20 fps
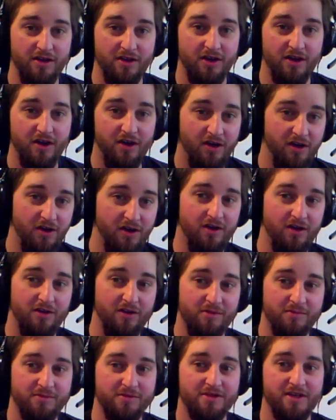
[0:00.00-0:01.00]
all
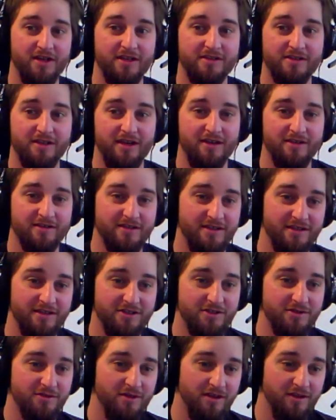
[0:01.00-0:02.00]
the projectiles
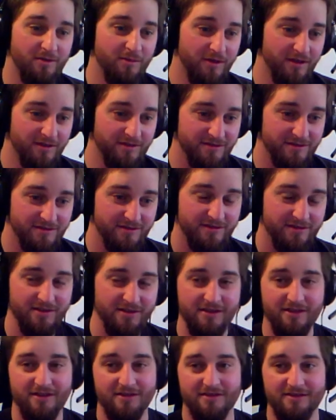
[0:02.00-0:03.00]
hit you all at once
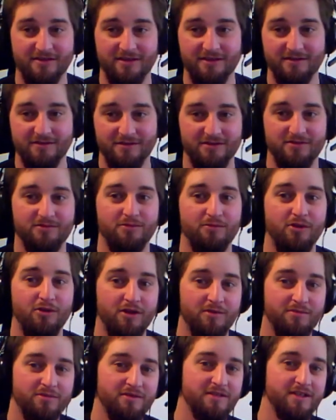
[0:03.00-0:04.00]
instead of just
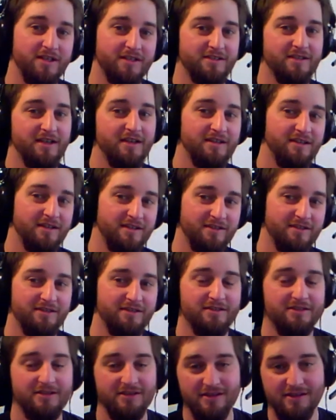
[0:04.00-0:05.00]
one projectile hitting
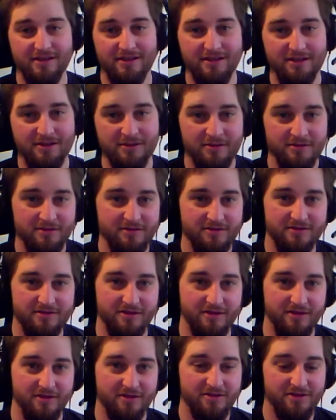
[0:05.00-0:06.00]
you.
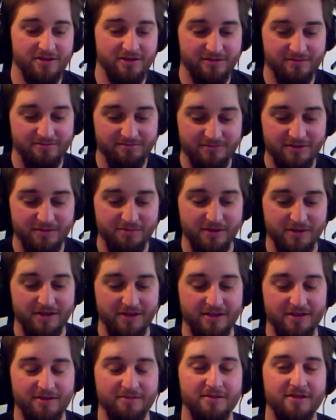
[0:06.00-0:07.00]
So
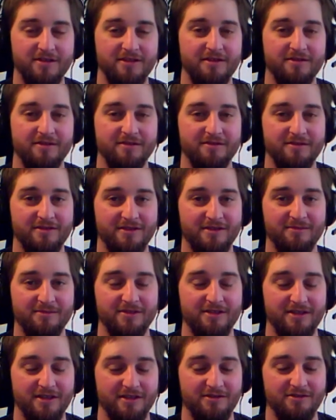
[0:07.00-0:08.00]
splitting can be
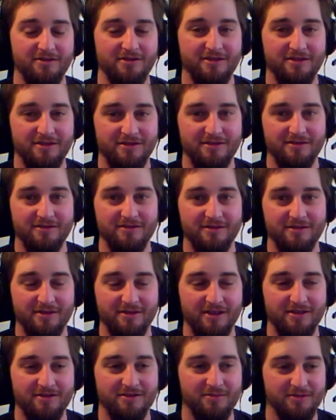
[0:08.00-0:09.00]
dangerous. The
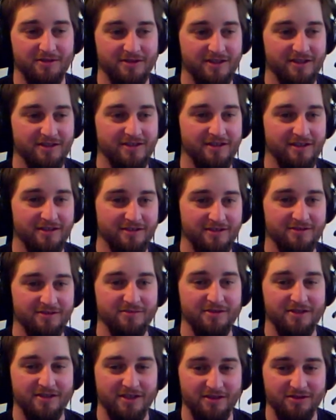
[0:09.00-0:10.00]
extra projectiles can
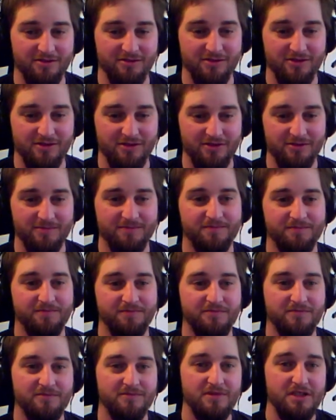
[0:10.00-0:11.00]
be dangerous.
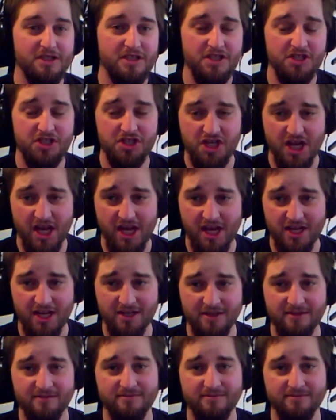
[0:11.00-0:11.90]
Chain's